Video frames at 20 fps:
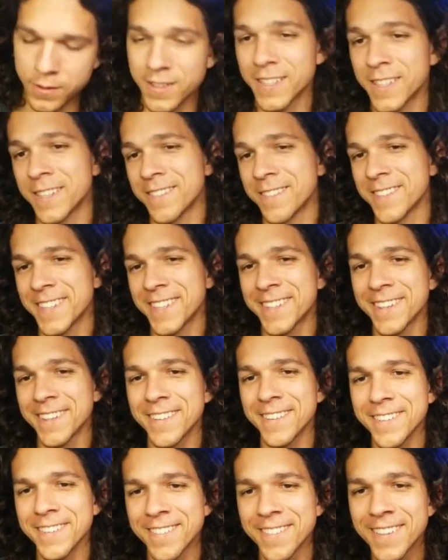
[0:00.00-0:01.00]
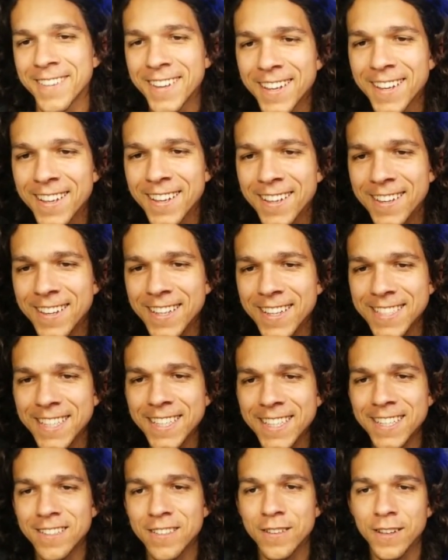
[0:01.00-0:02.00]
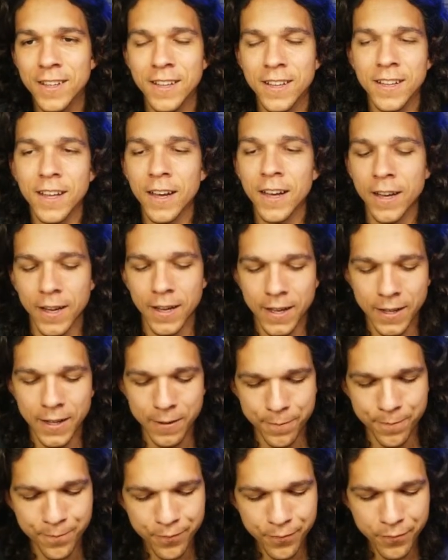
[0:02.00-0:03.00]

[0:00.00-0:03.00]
Here we go. I did it. Um,